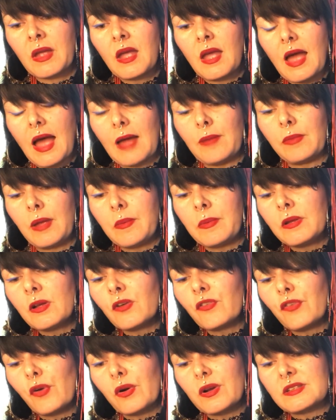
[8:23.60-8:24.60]
And maybe you're
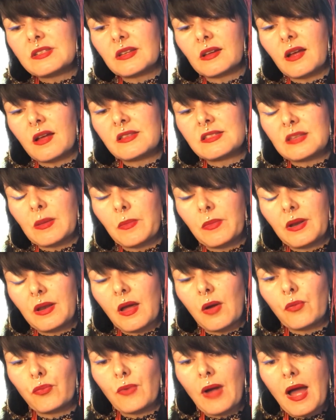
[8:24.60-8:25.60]
focusing on someone
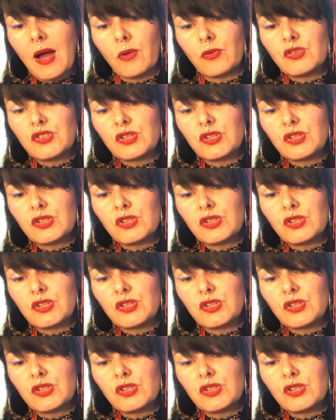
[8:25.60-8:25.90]
around